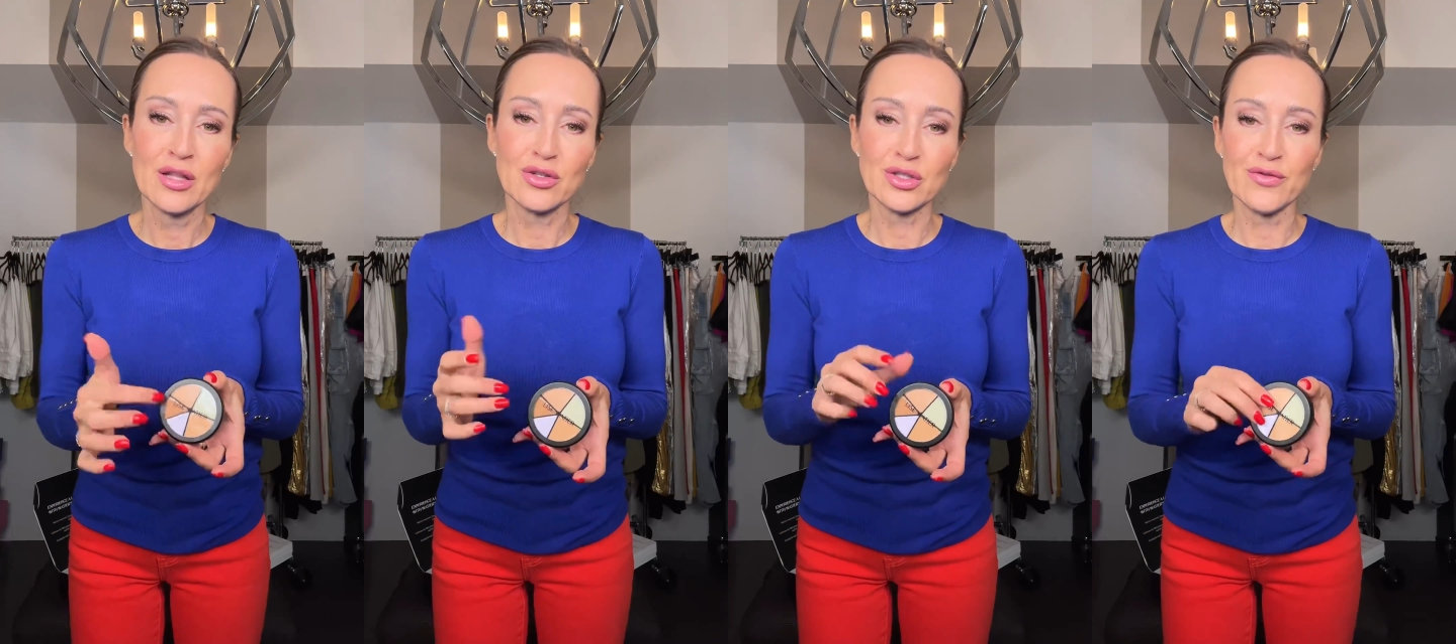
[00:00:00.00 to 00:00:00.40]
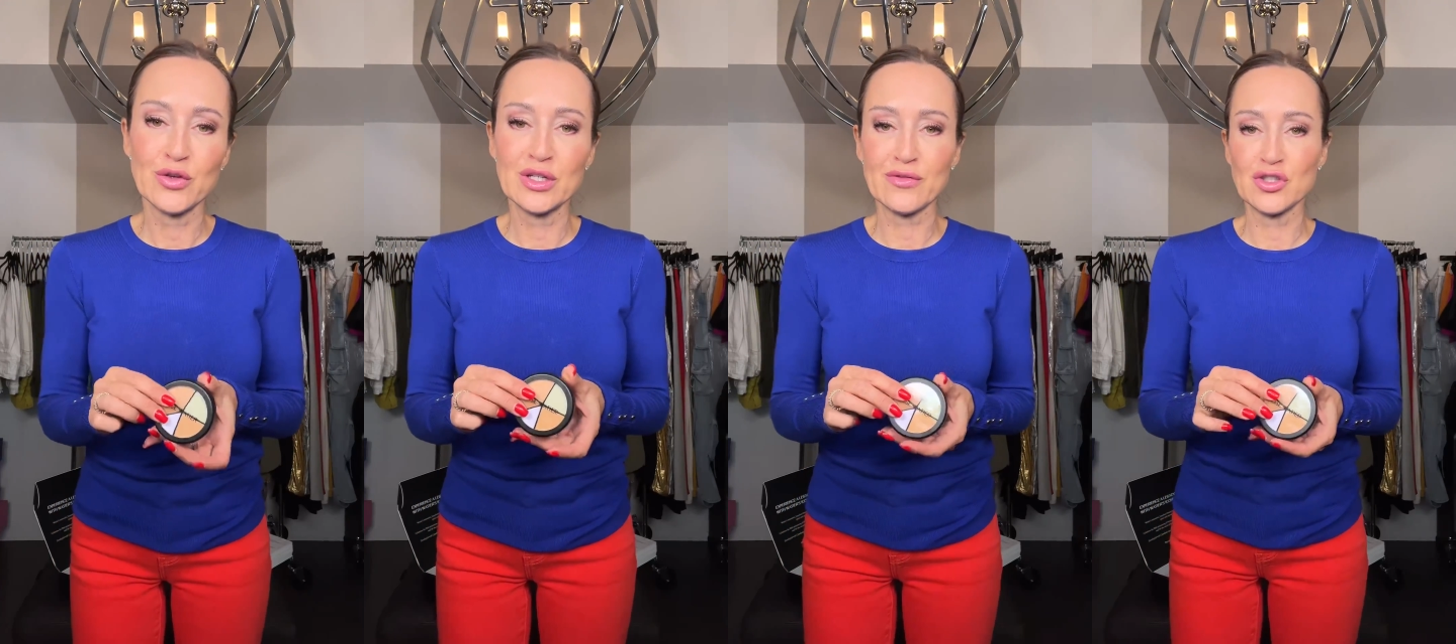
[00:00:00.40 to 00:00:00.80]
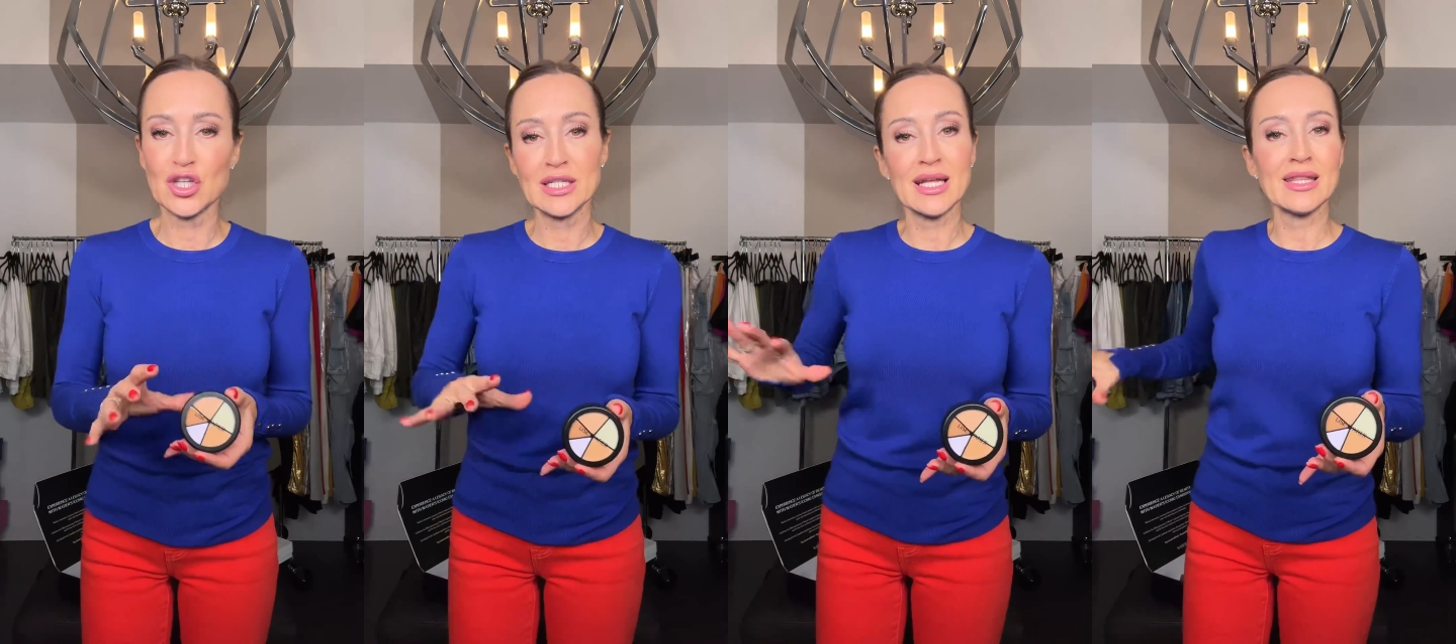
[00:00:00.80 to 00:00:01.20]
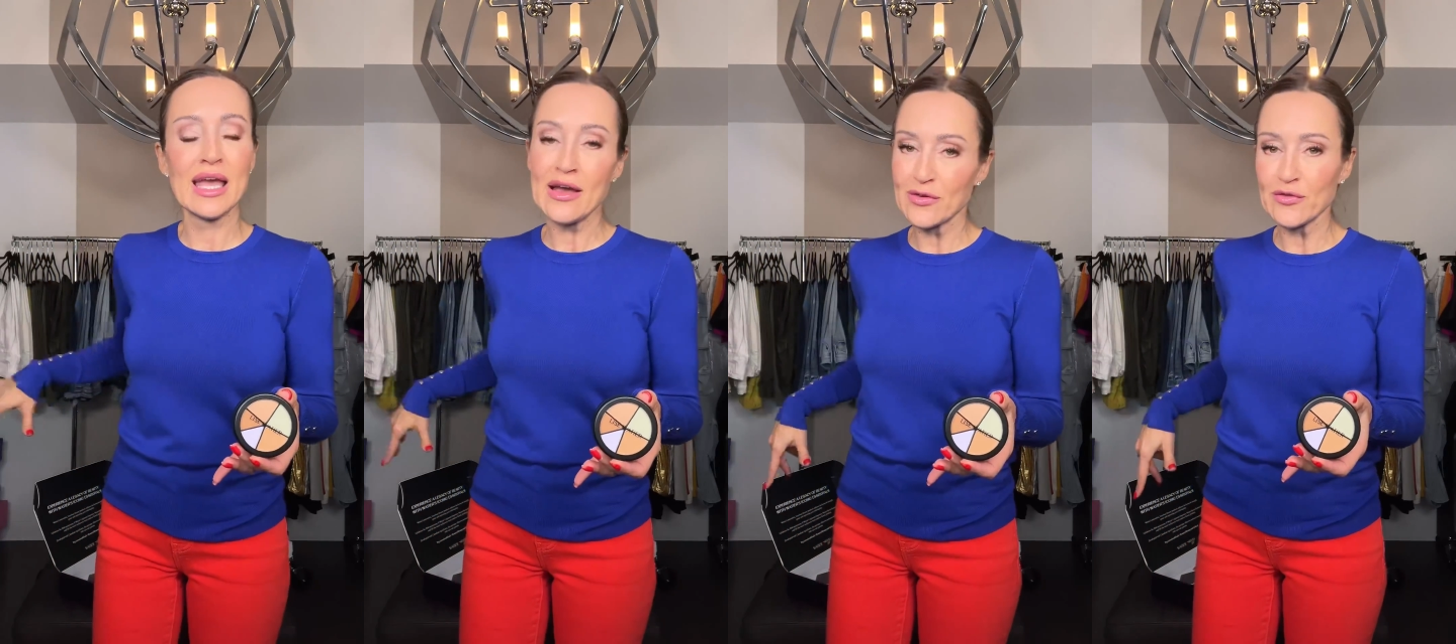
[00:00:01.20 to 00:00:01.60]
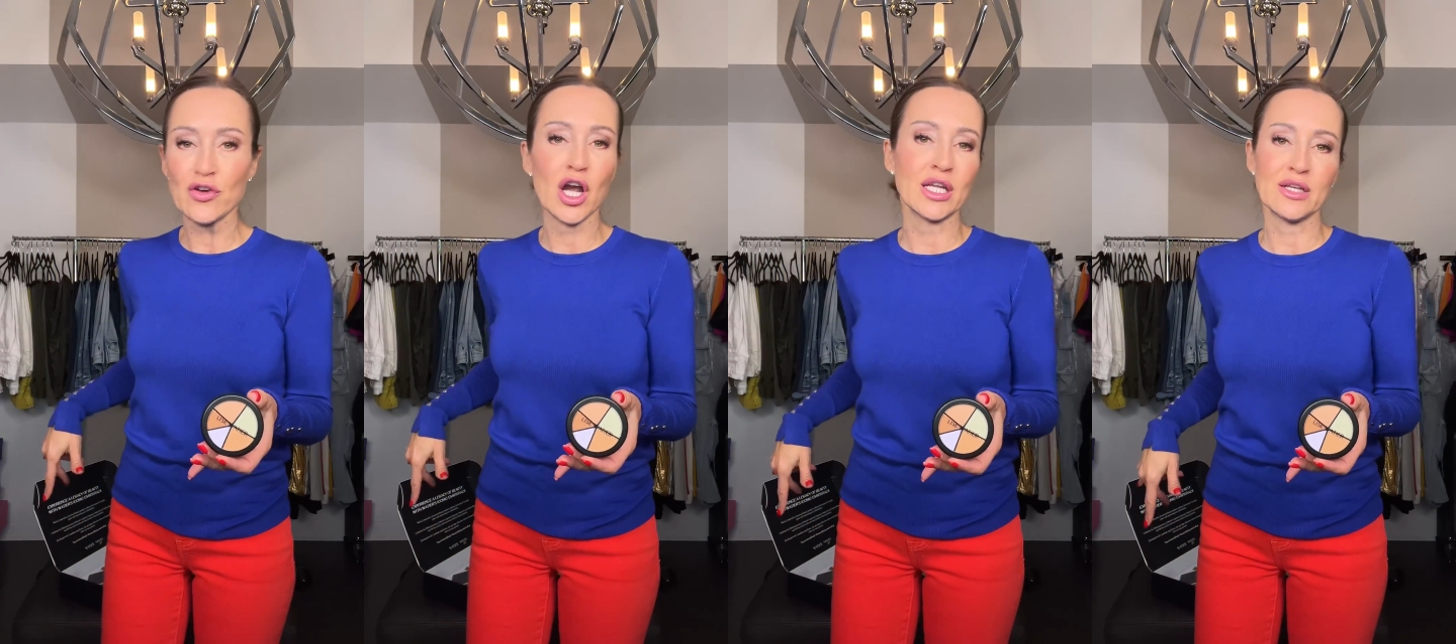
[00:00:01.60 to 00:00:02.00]
There's a few different shades and they have a
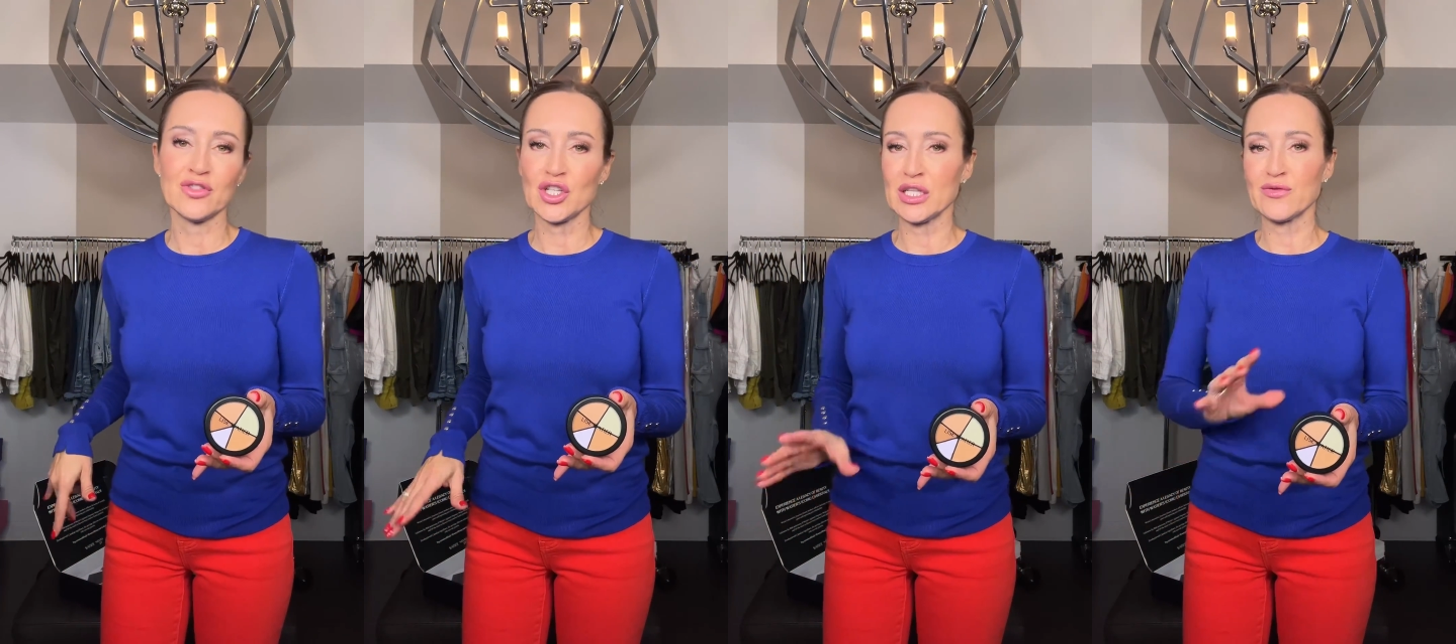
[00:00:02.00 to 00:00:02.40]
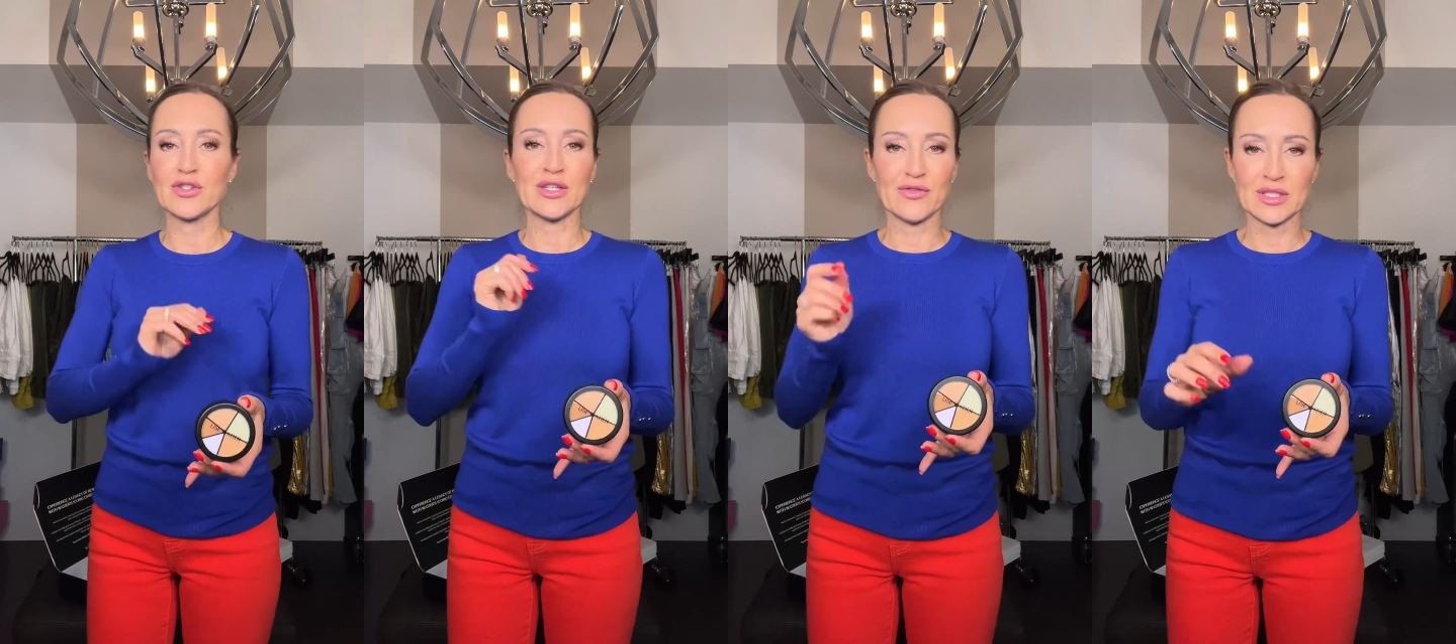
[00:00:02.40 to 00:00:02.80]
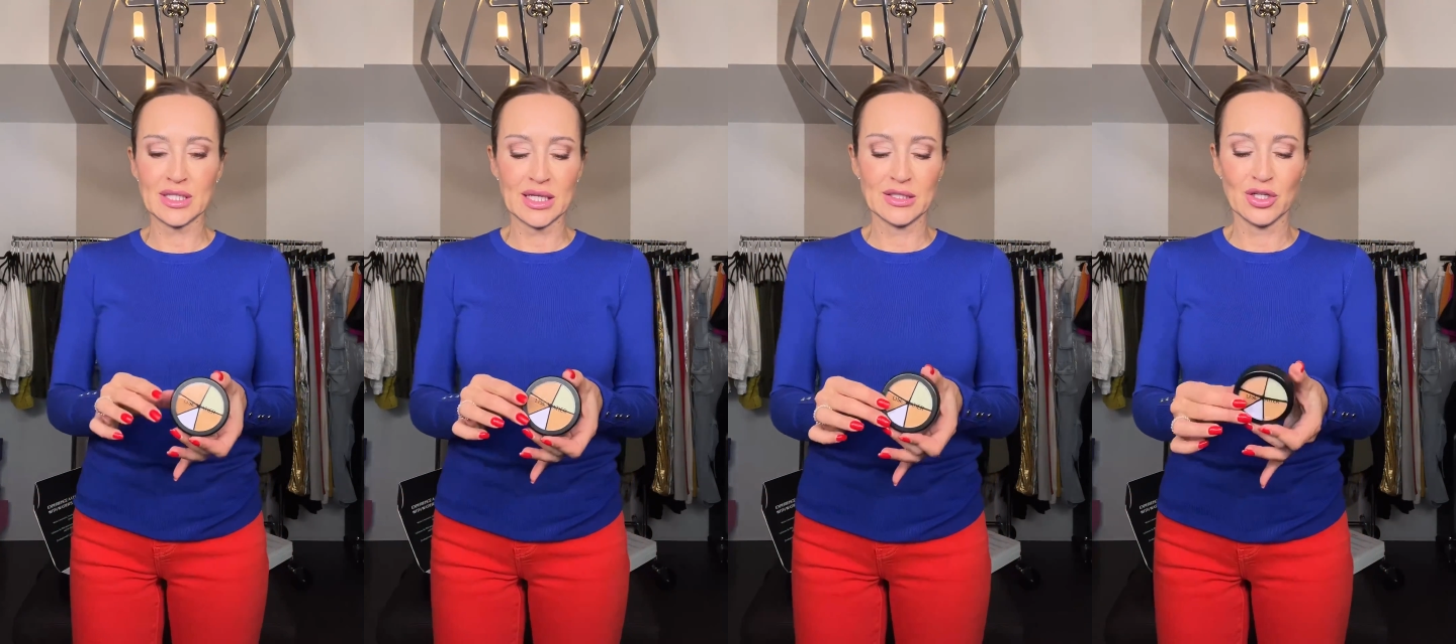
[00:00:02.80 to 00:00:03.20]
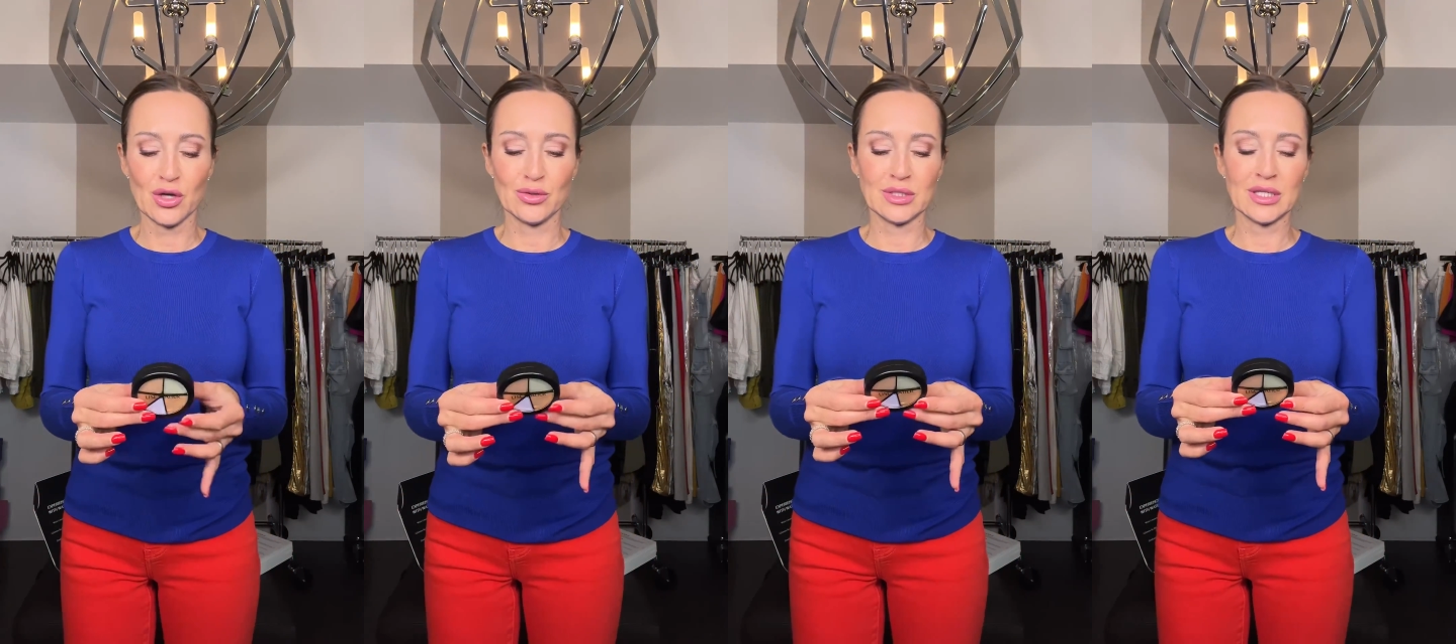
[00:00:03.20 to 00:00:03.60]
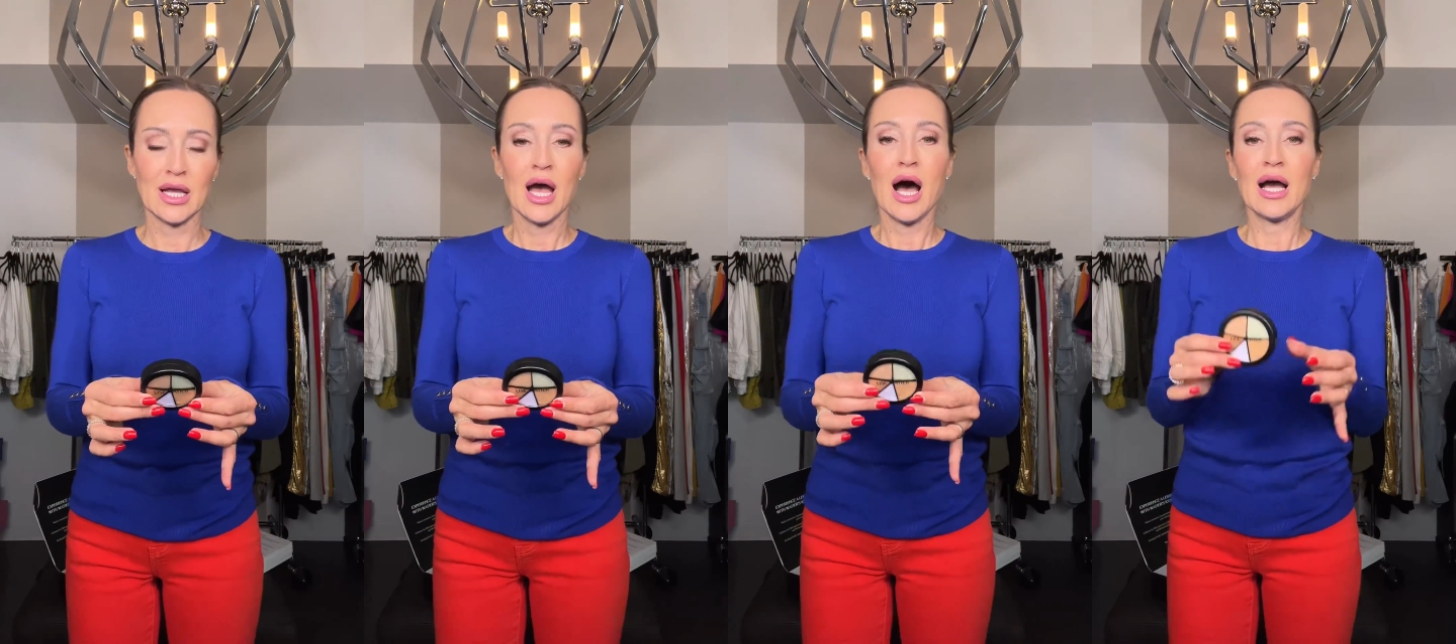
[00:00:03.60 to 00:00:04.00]
variety of shades for different skin tones. I